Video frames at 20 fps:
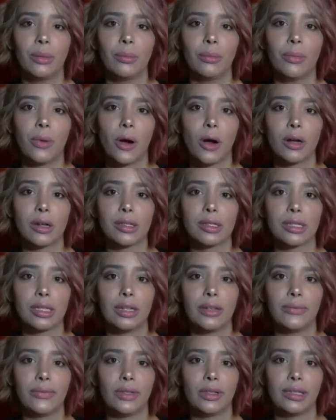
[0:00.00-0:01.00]
Partisan
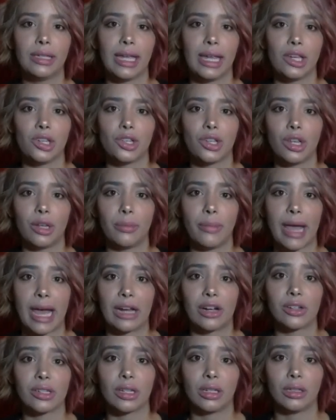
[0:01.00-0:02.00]
affiliation
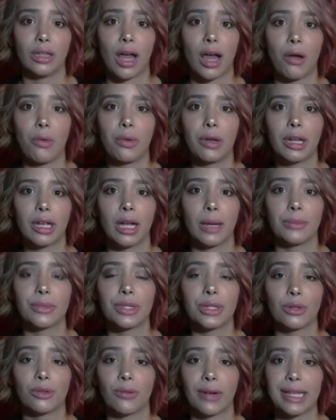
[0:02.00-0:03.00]
matters a lot when it comes
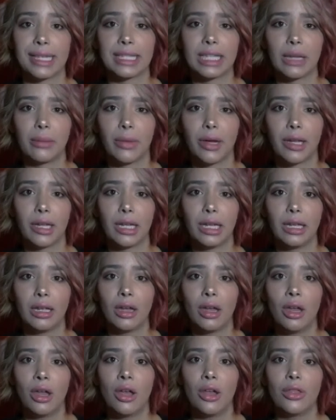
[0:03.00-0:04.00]
to raising money.
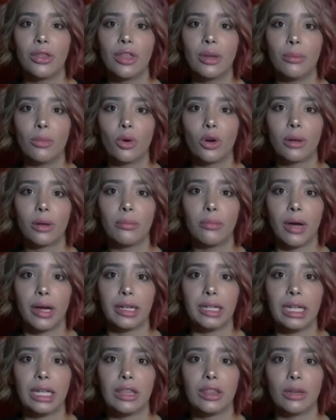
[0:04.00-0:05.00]
The more
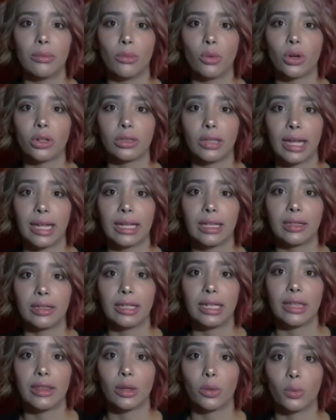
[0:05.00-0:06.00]
money, the more
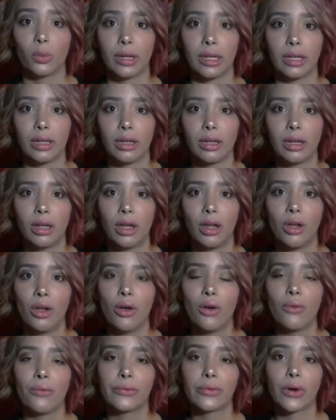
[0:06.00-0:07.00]
likely the win.
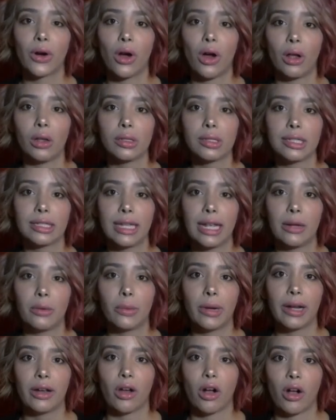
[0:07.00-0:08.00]
For all
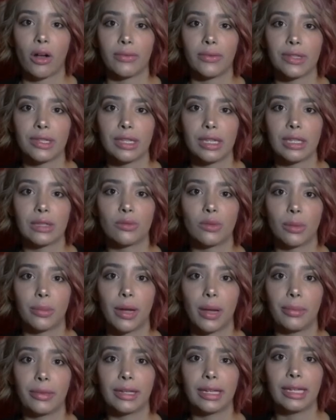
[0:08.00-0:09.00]
statewide offices,
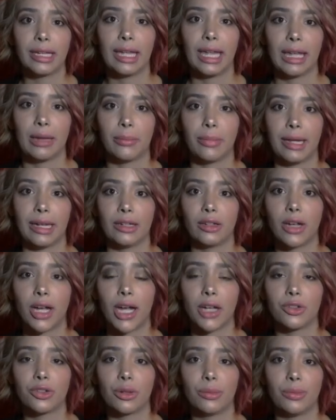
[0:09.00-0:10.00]
Republican campaign
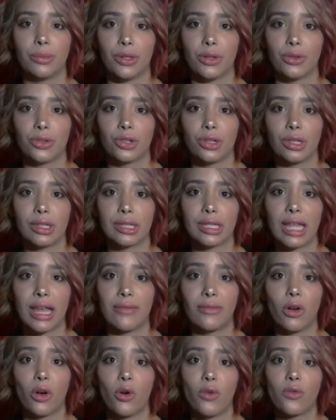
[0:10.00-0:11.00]
contributions have
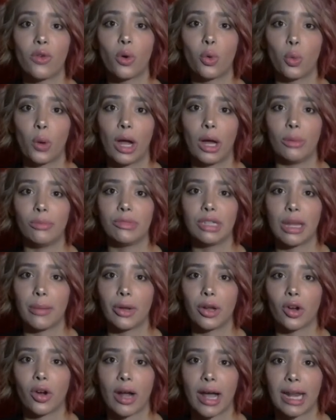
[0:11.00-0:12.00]
overwhelmed
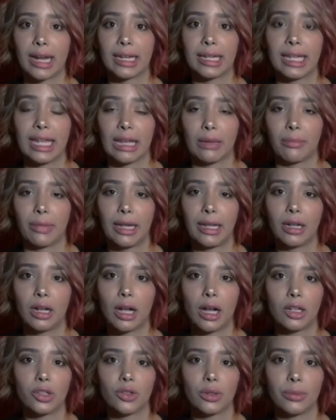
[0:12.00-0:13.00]
Democratic campaign
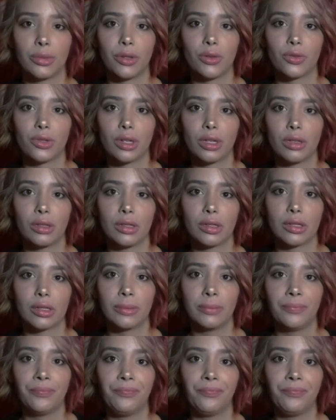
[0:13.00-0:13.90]
contributions.